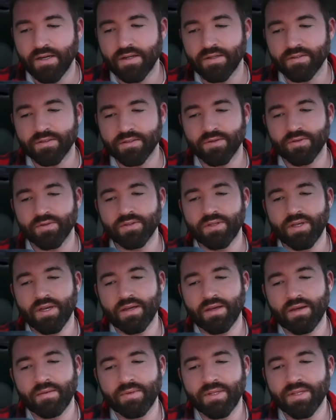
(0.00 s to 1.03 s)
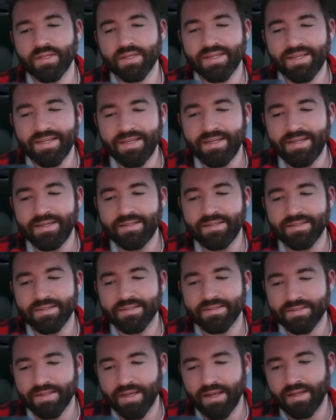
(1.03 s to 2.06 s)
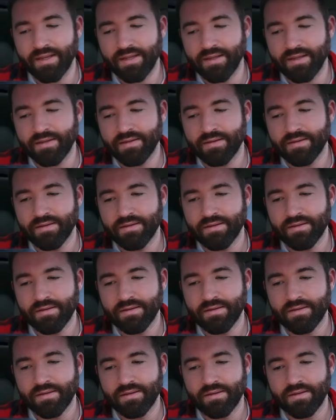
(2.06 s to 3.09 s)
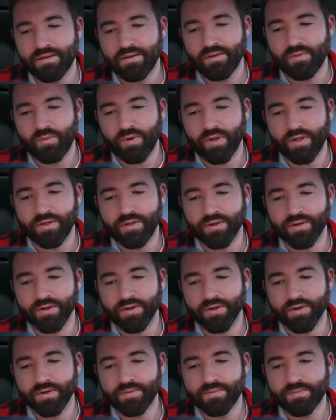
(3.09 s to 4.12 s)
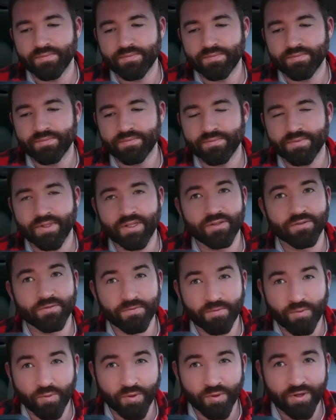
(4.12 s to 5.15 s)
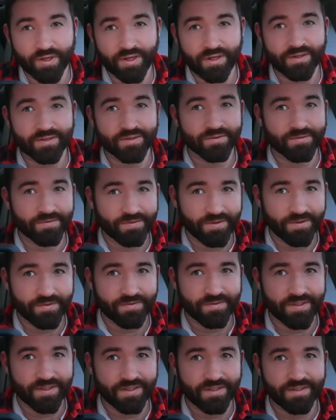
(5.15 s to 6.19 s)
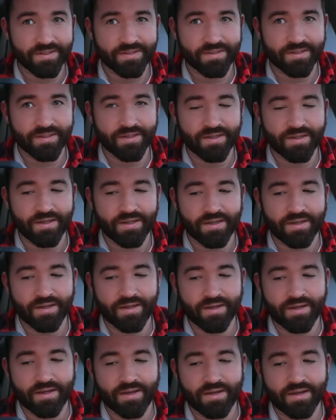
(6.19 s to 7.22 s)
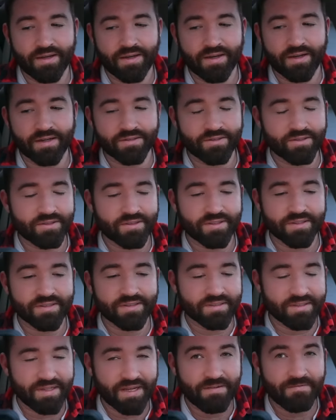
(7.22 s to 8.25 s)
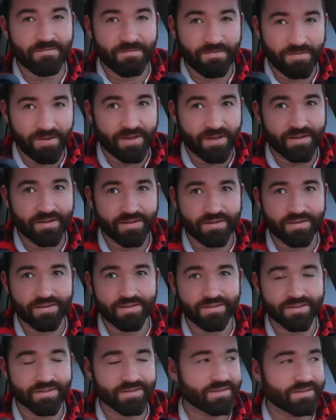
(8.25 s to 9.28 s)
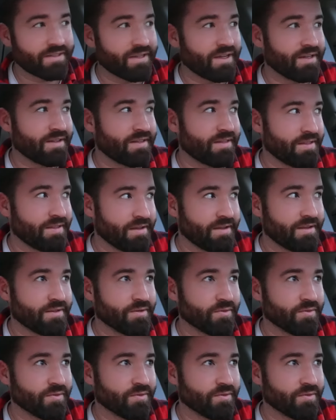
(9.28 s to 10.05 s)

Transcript: So yeah, I mean the key to skating when you're in your 40s or 50s is just to stay fit, to stay thin.